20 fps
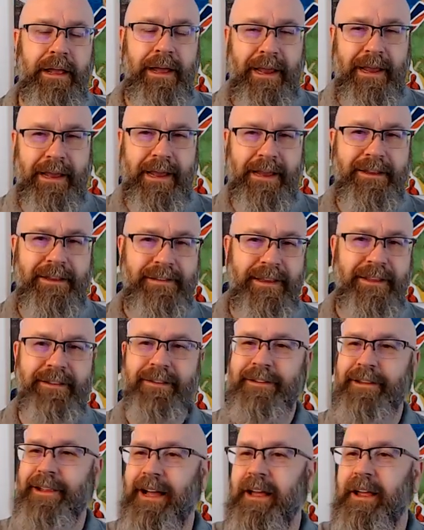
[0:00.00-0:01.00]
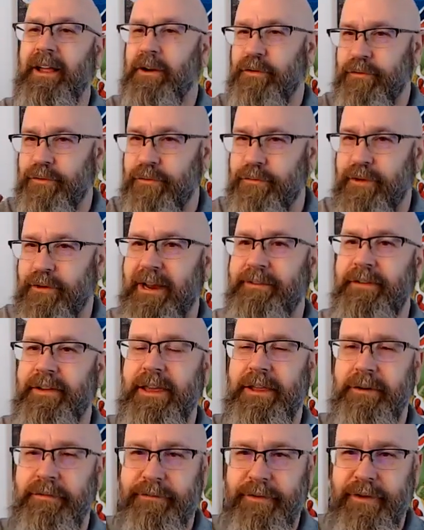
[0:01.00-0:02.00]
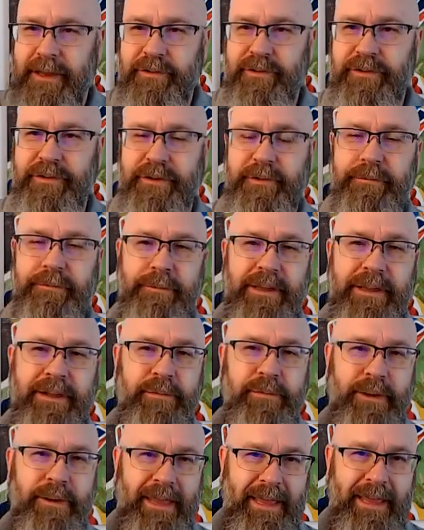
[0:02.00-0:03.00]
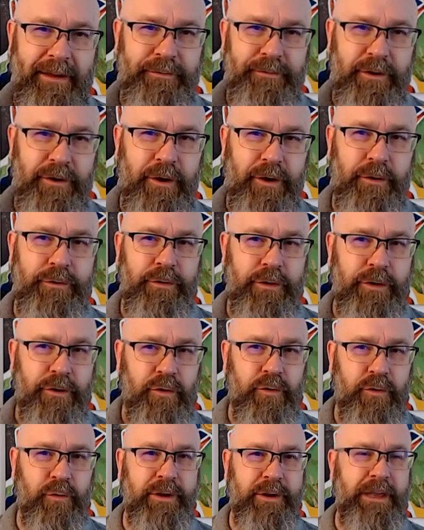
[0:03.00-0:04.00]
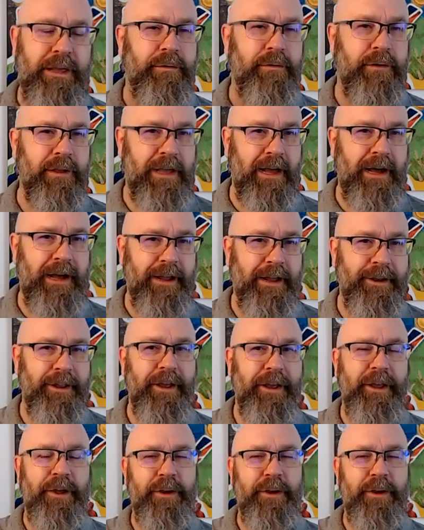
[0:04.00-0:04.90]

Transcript: I say this a lot, driving innovation means we have to go to the creator God,